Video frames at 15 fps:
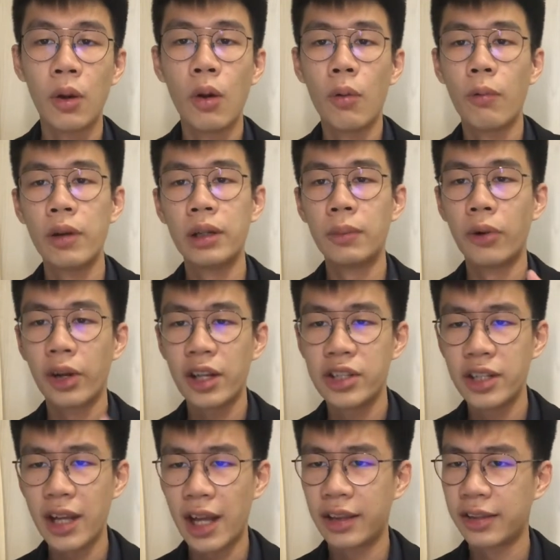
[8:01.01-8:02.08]
when a
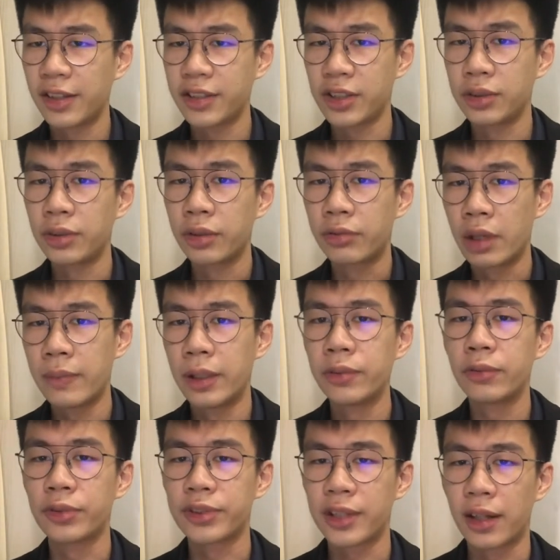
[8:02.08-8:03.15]
mortgagee enters into agreement
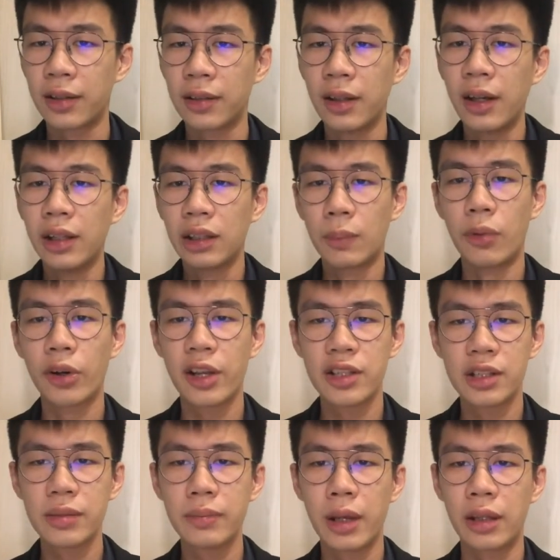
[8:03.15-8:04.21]
to sell, the
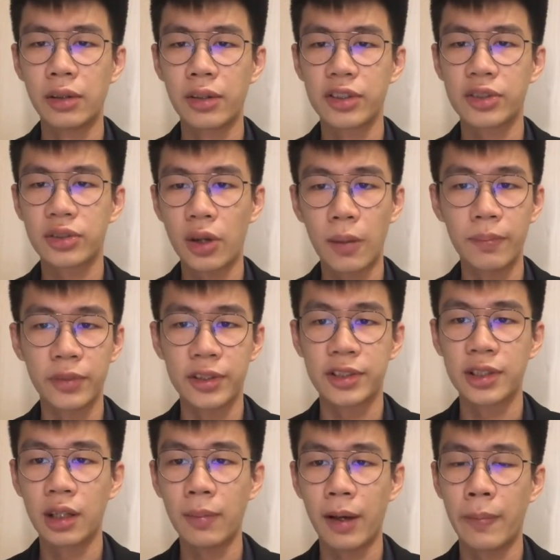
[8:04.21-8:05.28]
mortgagor may not stop the
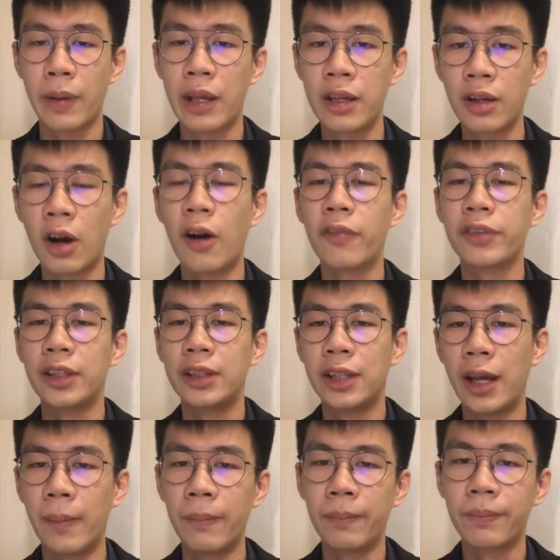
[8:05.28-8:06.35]
sale by paying off the
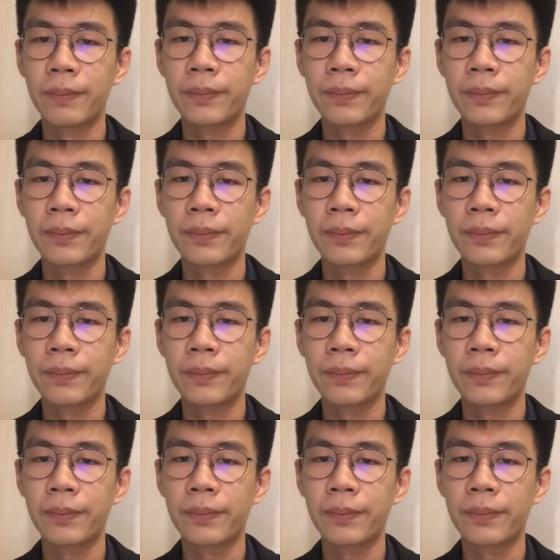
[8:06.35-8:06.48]
debt.